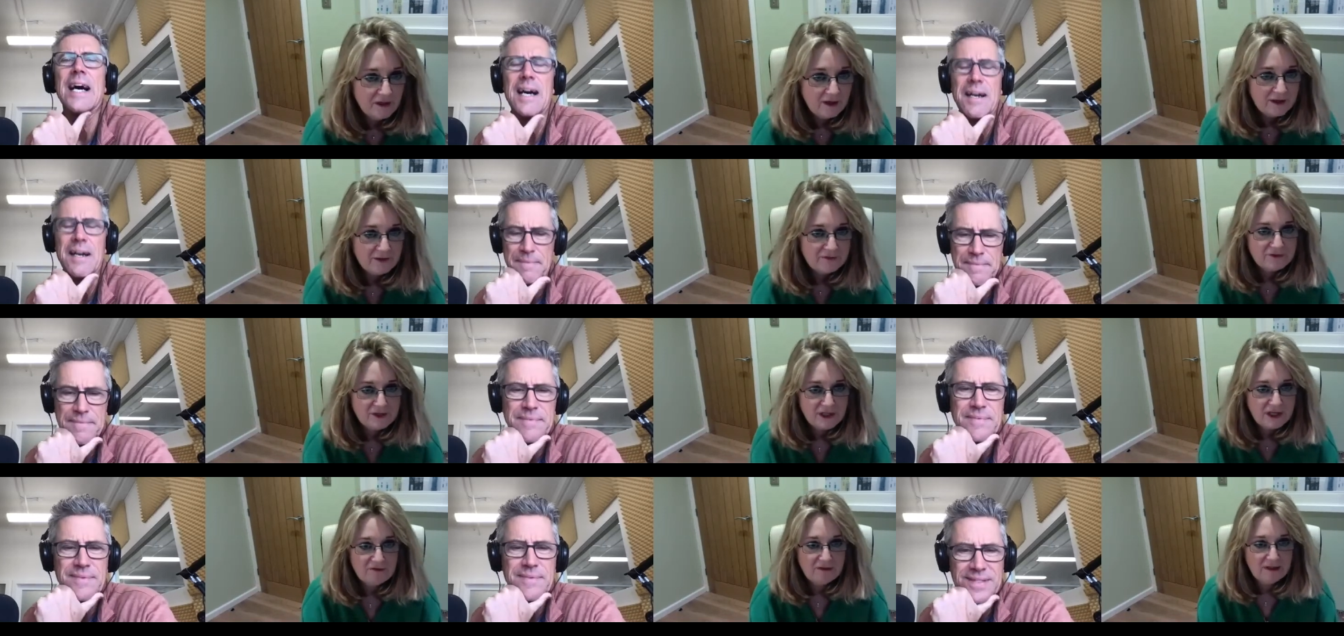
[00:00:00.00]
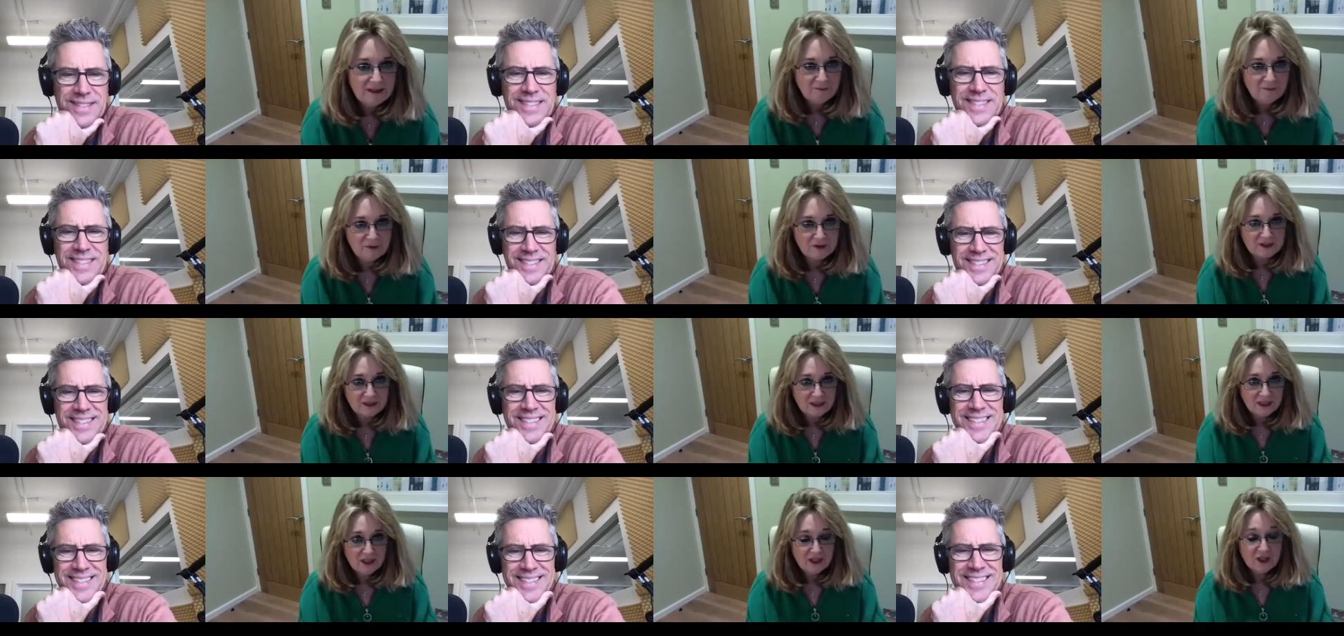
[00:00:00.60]
Speaker 1: life generally
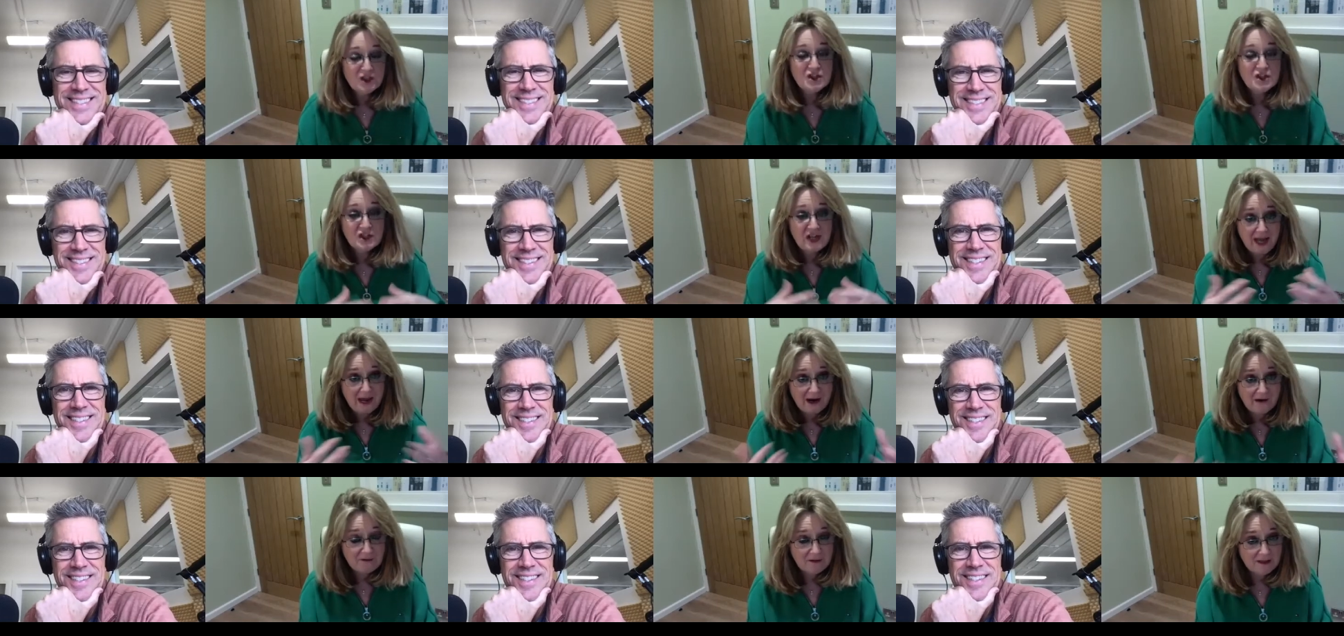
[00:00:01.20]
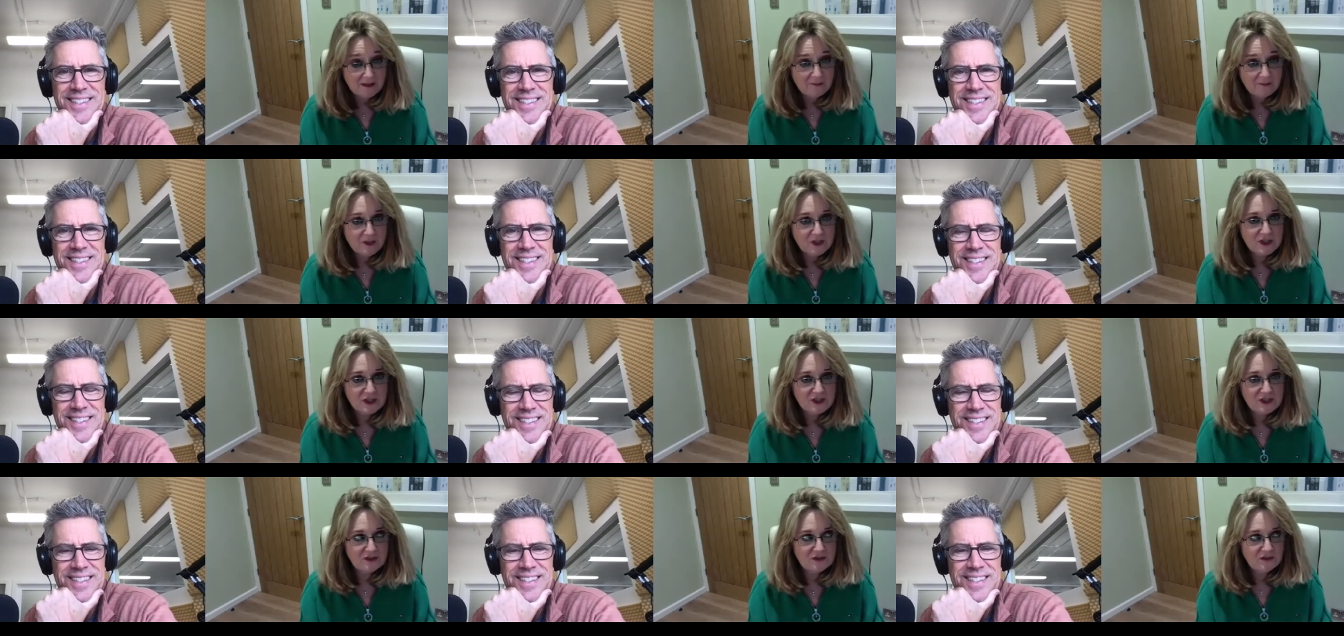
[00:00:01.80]
was sharing,
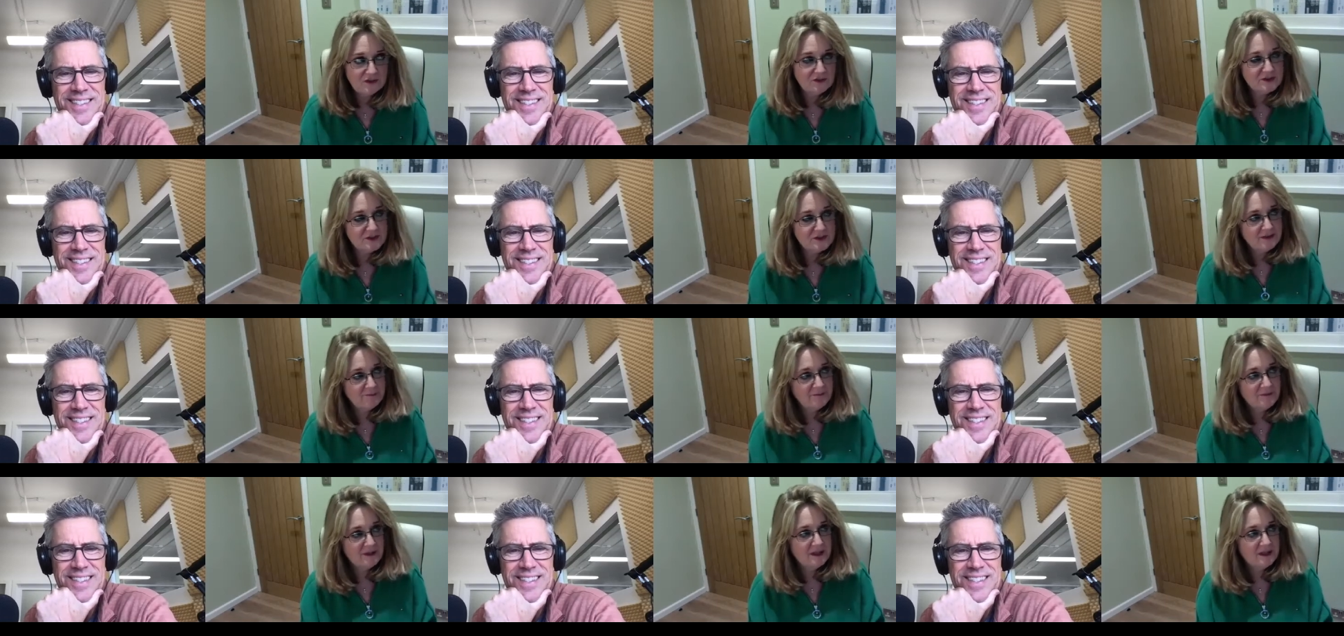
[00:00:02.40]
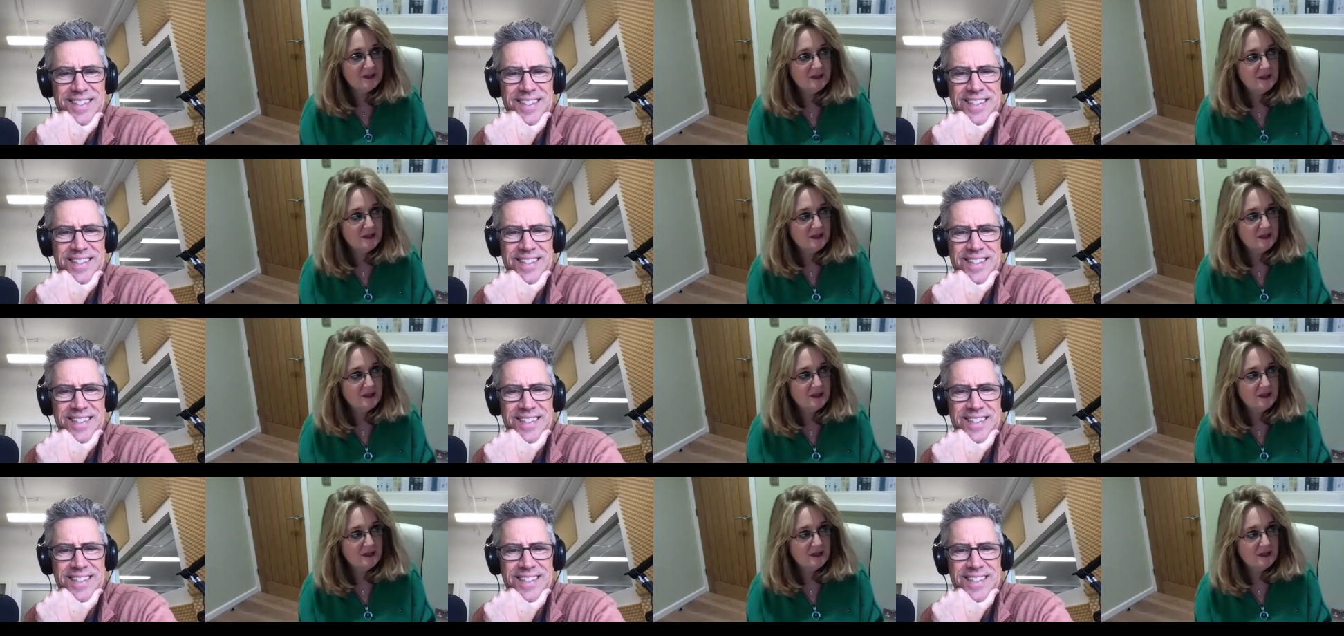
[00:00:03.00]
which is not something that